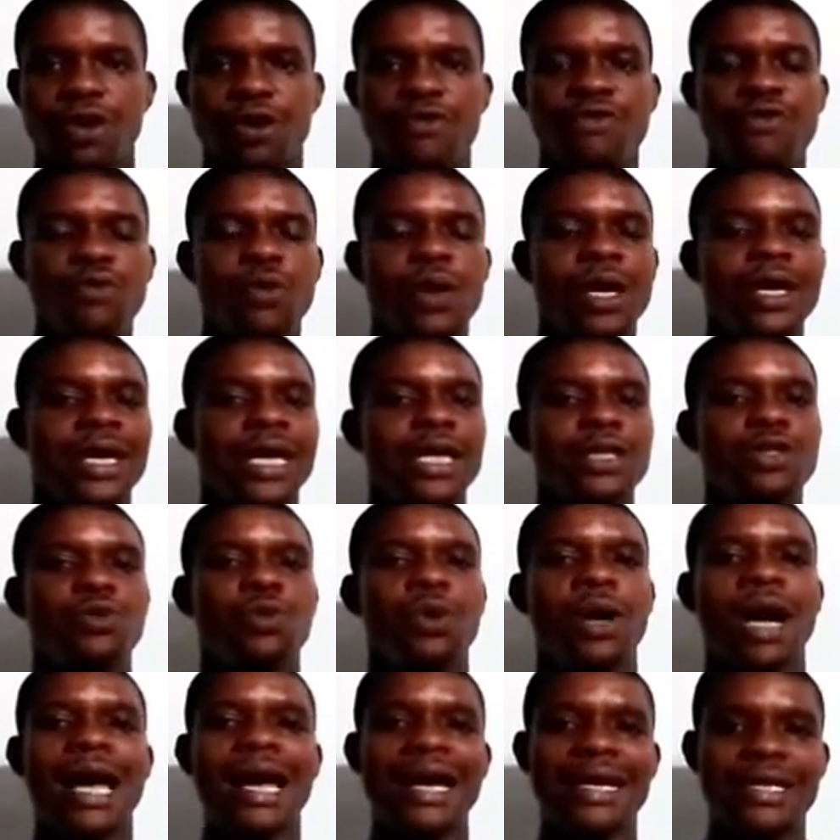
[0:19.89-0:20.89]
Even when you get
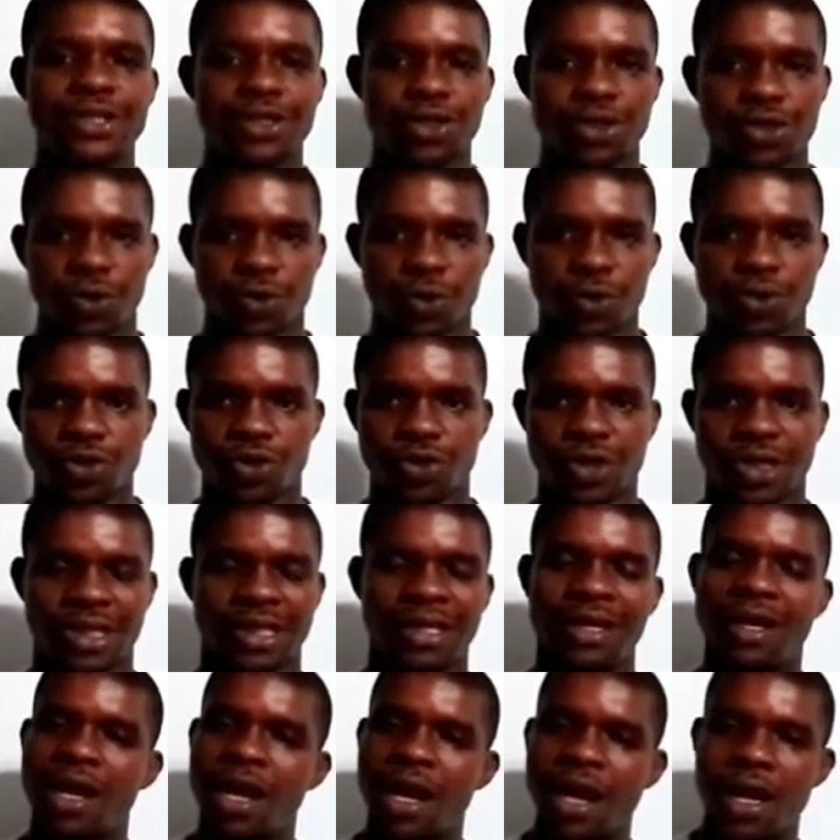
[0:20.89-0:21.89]
to higher institution, you also
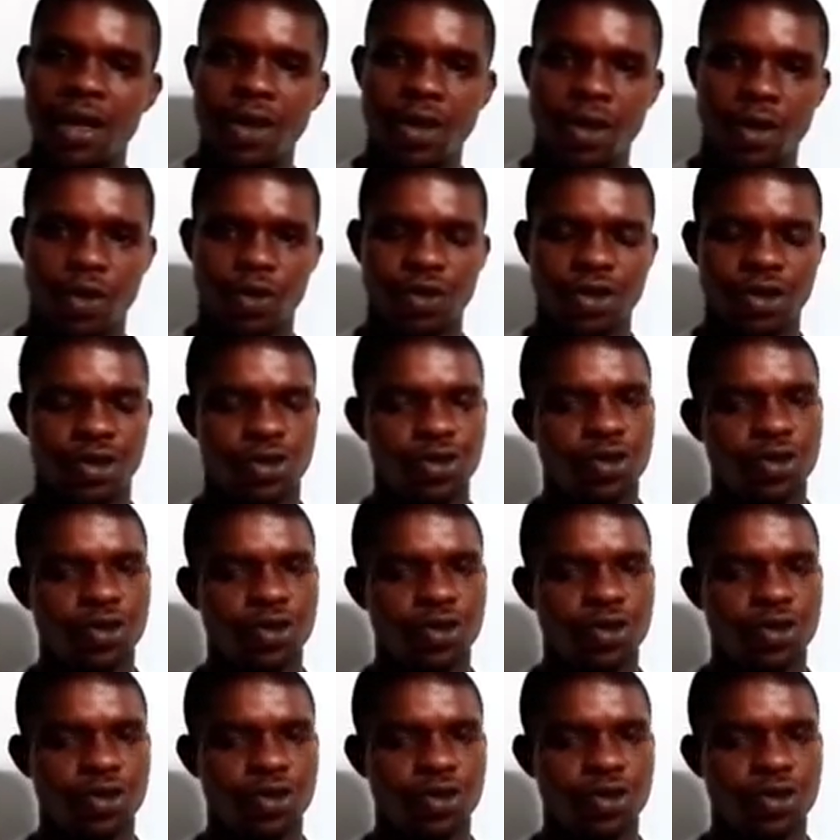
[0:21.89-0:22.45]
see logarithm.